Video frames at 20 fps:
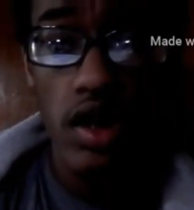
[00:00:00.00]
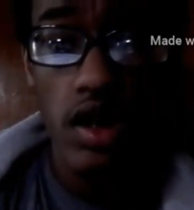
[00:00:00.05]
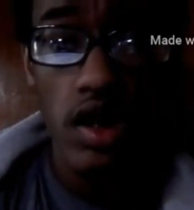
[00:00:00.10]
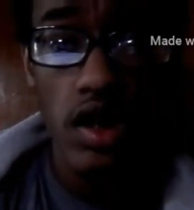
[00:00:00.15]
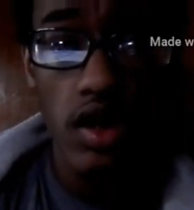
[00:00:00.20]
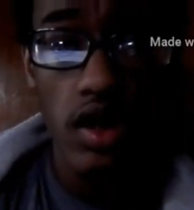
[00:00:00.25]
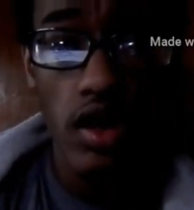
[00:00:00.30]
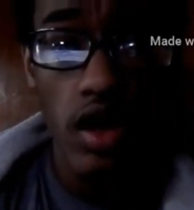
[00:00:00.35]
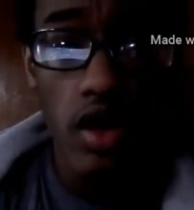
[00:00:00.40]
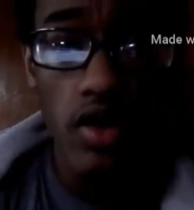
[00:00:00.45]

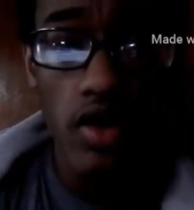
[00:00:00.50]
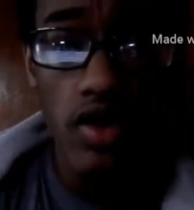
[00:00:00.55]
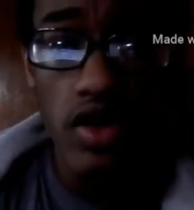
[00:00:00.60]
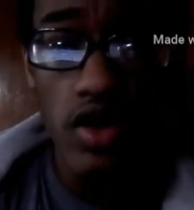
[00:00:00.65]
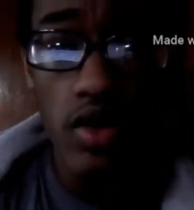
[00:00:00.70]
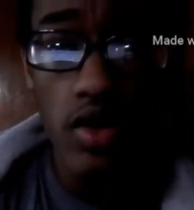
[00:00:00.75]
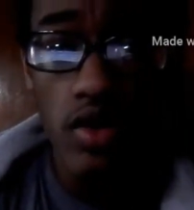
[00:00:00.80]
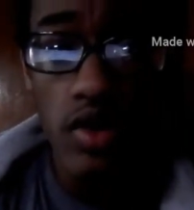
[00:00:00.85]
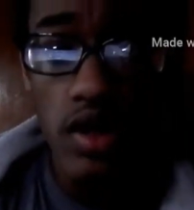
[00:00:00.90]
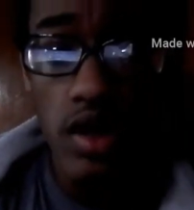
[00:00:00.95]
And
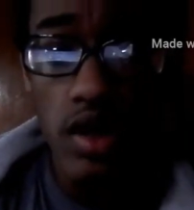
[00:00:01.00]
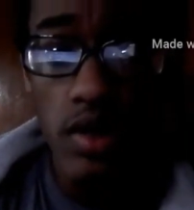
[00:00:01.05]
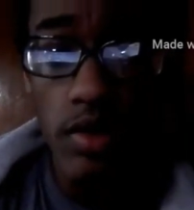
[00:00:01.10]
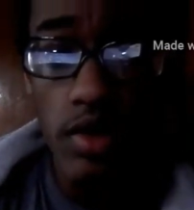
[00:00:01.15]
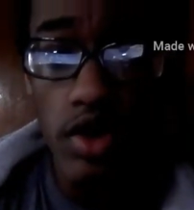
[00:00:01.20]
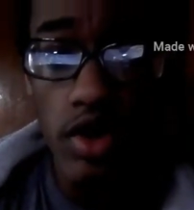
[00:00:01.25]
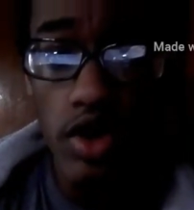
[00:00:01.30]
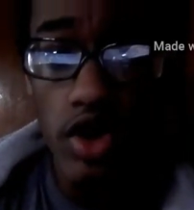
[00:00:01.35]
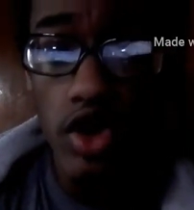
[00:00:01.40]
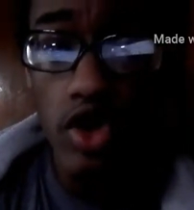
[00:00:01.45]
also, some
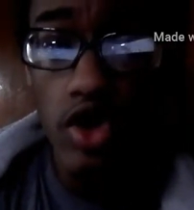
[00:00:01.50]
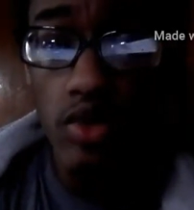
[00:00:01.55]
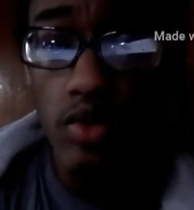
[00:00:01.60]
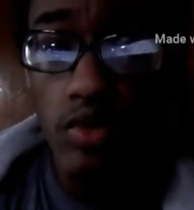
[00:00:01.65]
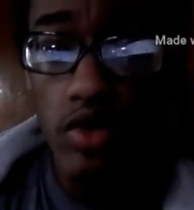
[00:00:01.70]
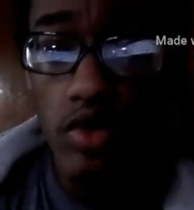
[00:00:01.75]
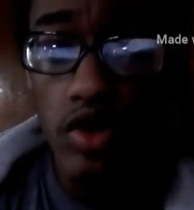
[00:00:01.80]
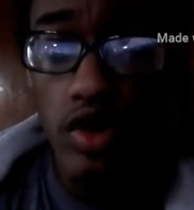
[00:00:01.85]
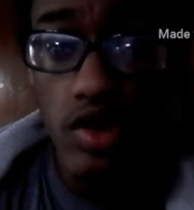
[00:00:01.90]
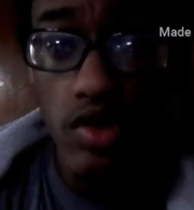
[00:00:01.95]
of the
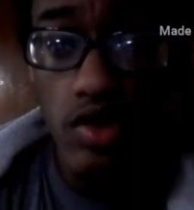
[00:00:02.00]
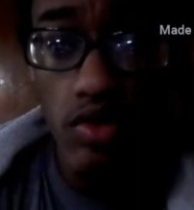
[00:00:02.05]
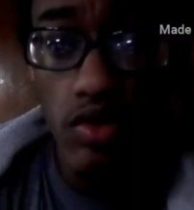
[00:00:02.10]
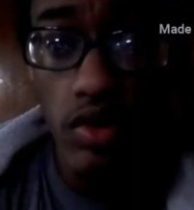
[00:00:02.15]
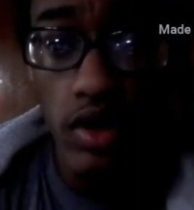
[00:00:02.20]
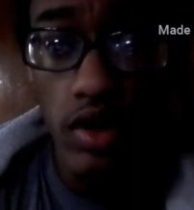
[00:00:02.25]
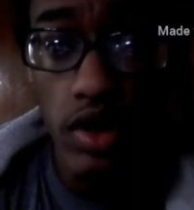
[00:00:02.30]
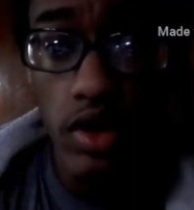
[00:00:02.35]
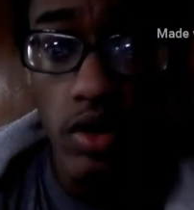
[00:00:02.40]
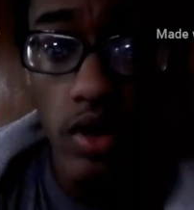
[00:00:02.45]
humor doesn't
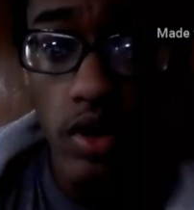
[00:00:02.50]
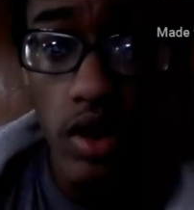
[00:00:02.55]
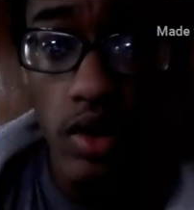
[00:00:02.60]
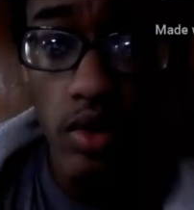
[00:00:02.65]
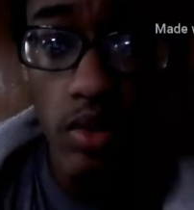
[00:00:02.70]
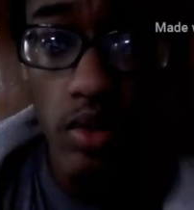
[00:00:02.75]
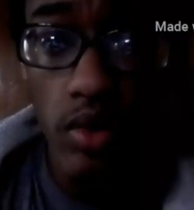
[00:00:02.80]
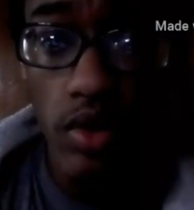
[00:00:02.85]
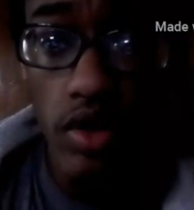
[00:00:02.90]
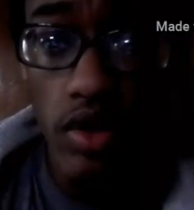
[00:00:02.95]
really
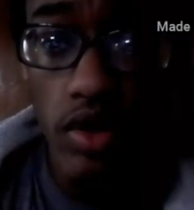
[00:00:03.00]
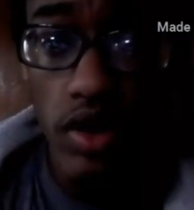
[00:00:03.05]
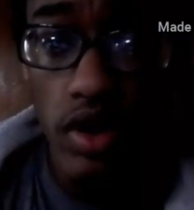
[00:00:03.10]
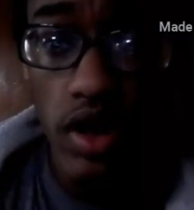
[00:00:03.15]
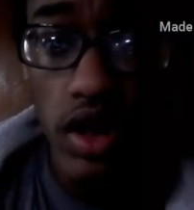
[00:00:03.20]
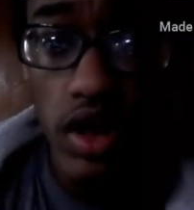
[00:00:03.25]
quite work.